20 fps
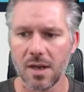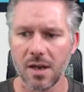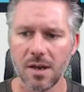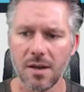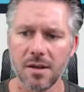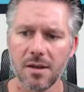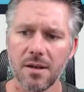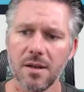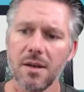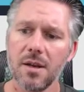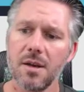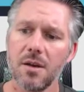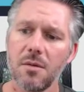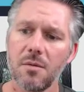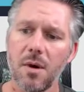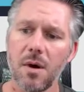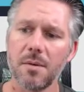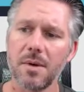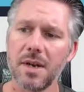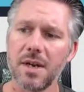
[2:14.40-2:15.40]
what
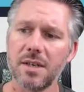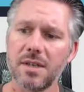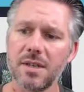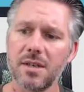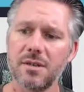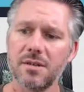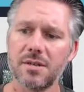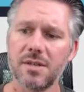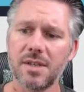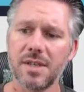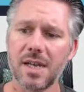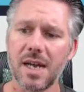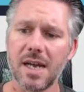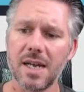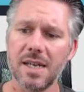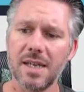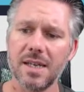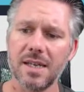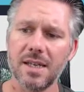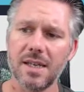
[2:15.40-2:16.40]
I'm going to do
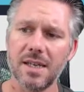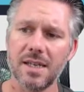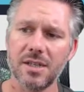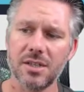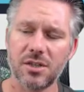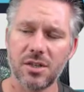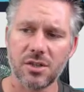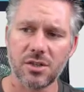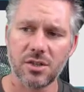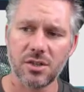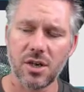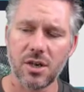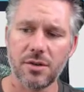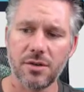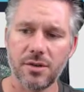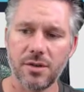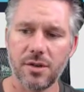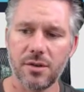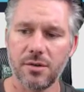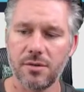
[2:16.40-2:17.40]
today is just show
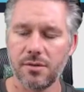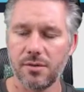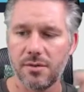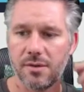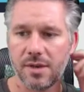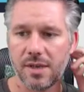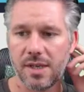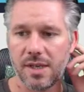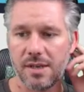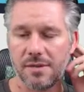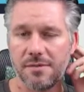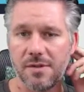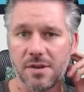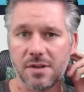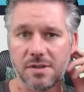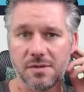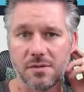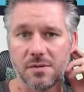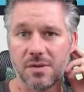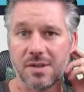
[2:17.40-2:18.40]
you
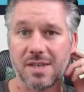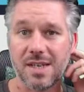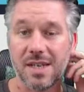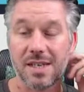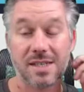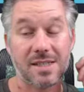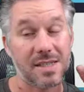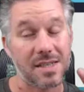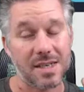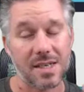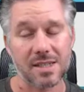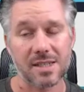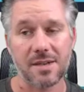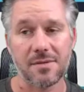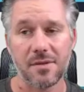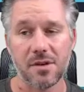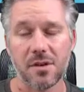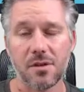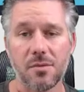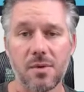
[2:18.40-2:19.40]
first of all, the Dixie. Let's
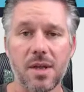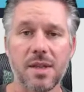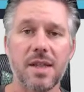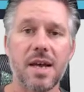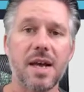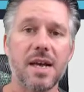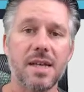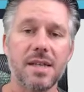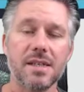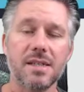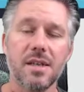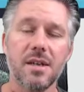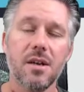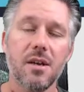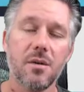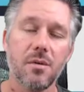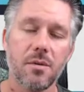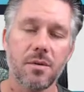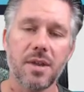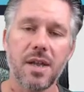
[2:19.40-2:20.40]
have a look where that is.
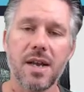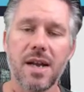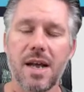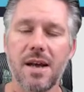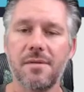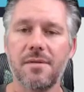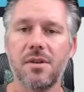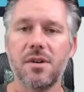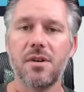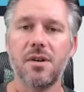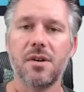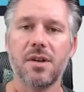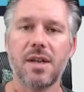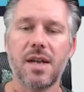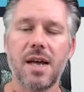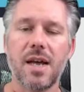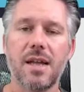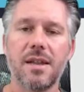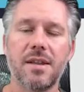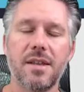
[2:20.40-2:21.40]
We'll then have a look
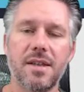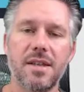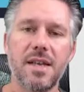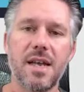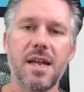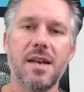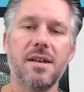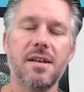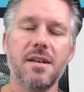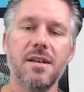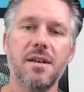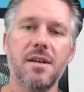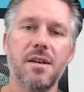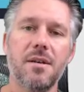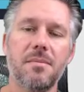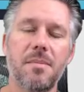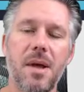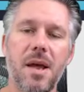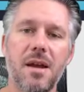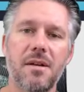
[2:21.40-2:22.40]
at the yen
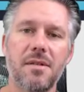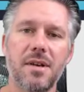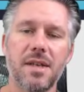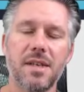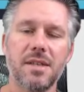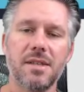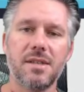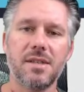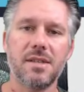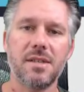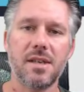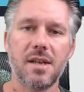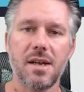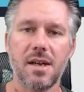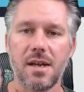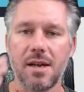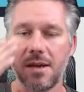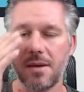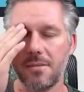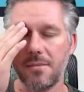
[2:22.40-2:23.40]
pairings
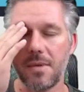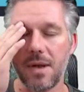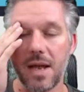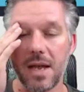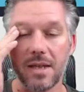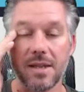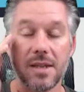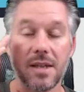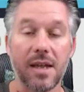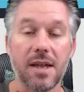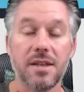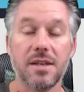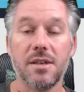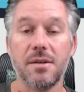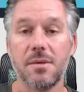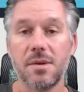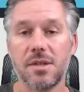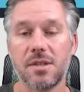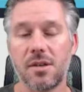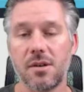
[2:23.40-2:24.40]
and the
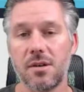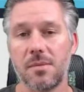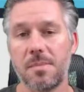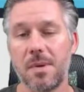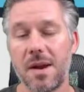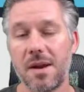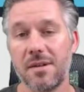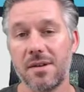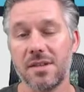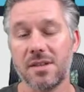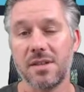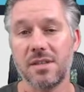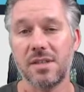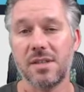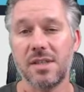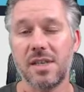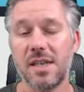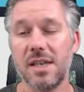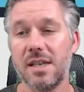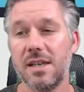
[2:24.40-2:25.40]
US dollar pairings and
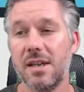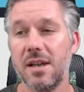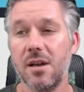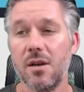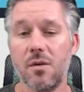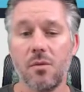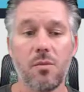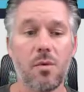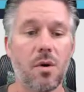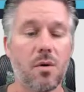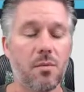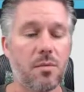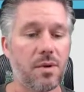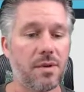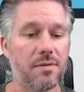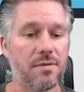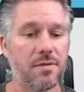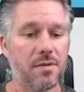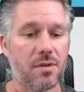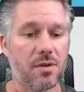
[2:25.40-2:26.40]
see what
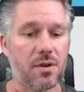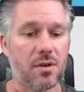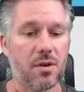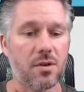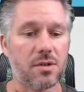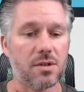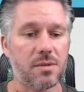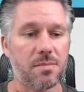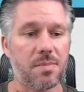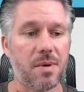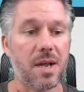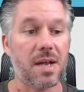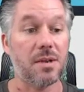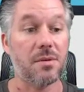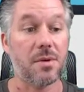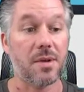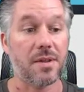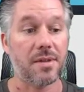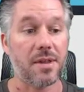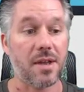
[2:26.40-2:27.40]
we've got to play
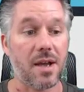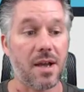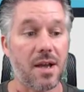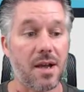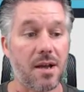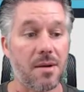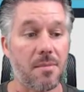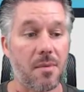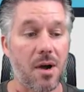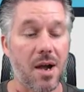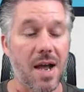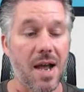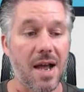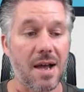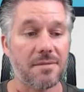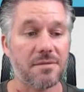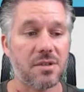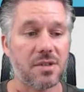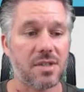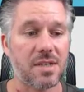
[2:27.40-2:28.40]
with. I
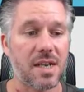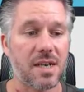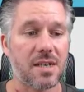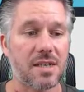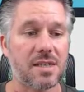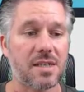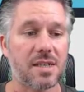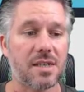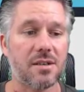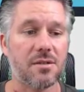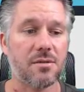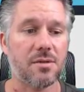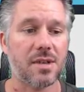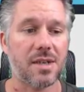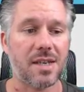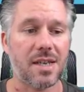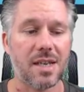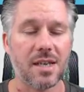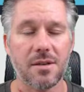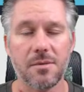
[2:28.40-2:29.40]
have just sent the signal on the
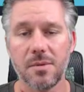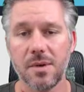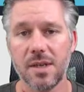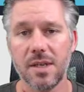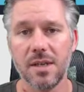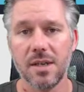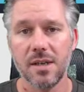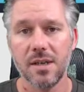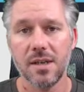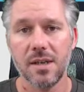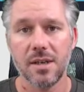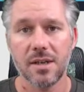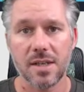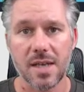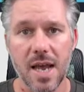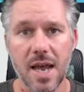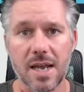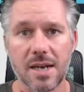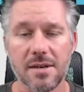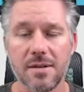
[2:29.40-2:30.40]
Kiwi
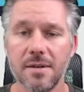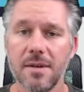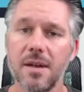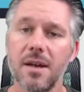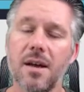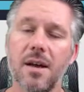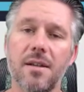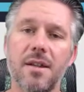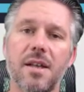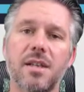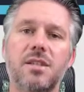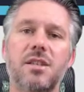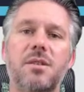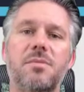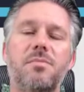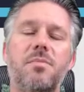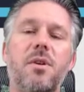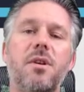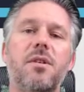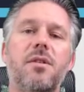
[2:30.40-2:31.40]
yen, and that's
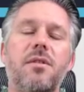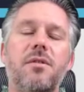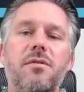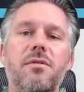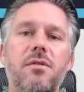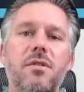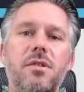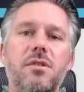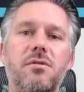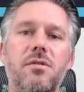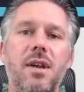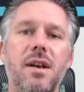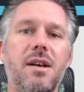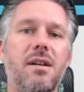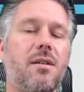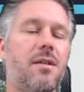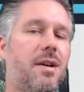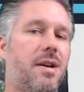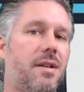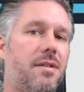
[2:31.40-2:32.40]
just broken through a trend
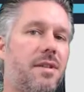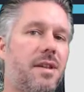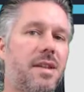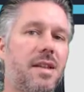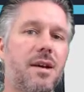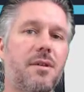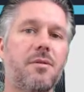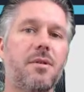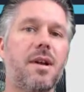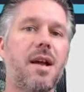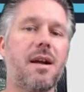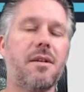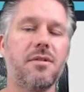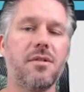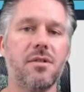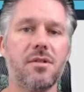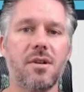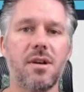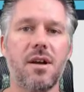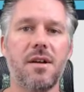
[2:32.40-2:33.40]
line. I think that will carry
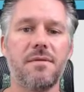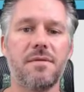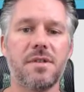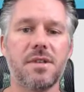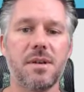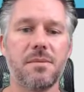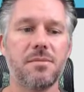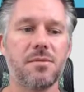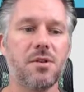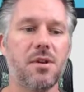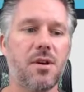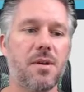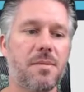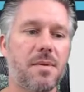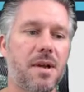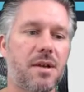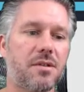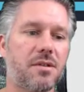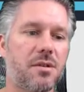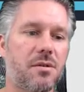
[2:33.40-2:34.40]
on going for some time
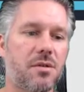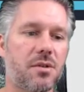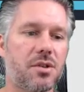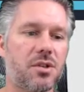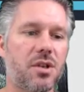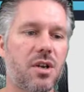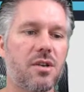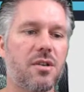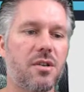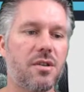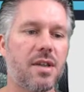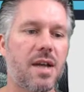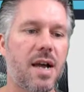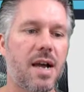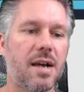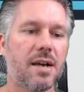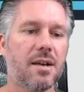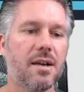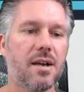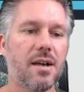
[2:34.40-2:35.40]
now. So I'll show you
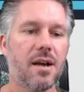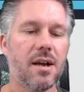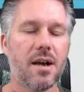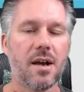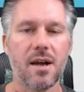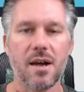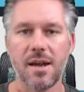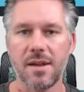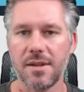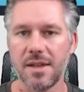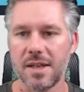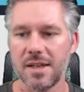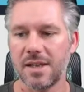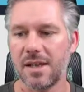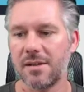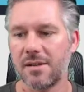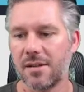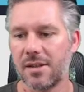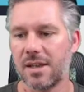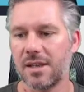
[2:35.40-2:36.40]
that, and then the
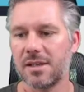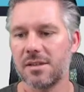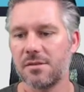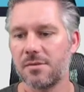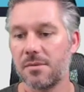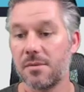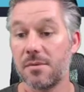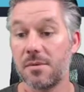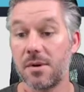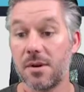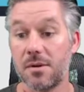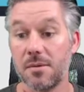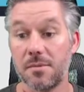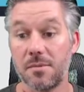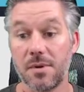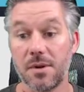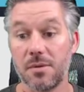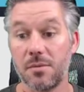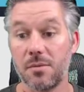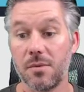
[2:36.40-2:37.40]
other things that
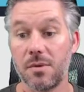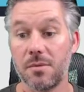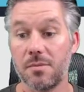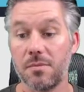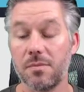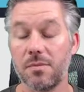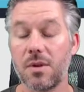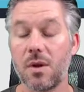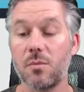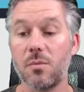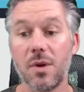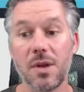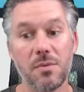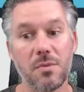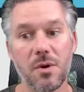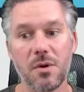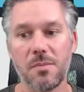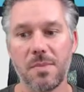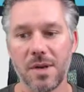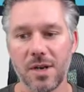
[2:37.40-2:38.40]
we
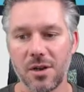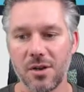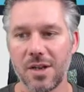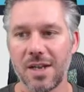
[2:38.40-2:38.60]
will be